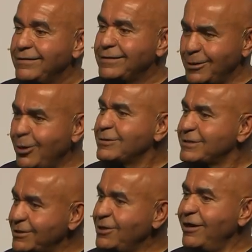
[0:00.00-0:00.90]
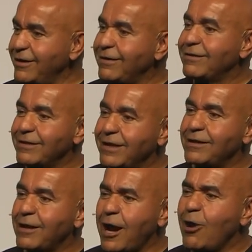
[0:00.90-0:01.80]
They all said, yeah,
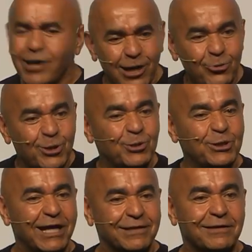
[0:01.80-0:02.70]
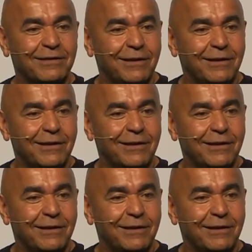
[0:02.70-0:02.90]
how can we do that?